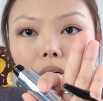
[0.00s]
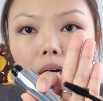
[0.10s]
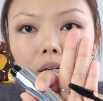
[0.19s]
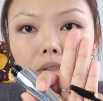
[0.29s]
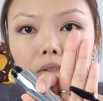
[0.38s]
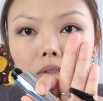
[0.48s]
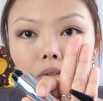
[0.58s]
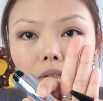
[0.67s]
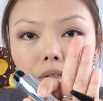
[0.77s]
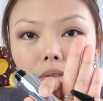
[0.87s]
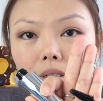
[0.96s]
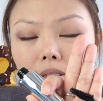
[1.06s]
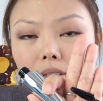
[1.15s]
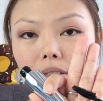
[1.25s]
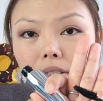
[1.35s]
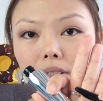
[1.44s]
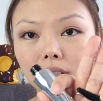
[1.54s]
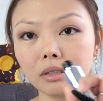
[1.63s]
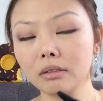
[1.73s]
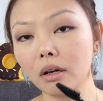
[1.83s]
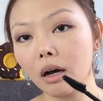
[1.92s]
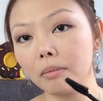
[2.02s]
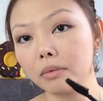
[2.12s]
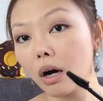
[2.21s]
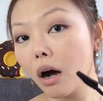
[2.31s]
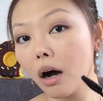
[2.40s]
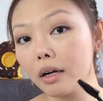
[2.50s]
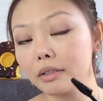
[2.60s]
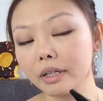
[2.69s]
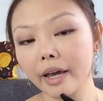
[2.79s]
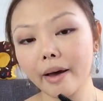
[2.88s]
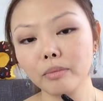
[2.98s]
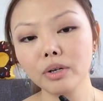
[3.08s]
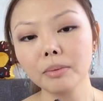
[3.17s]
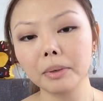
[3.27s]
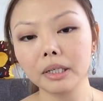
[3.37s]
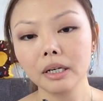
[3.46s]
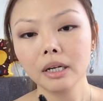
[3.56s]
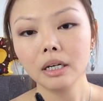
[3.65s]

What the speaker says: I don't think you can see this on the camera, but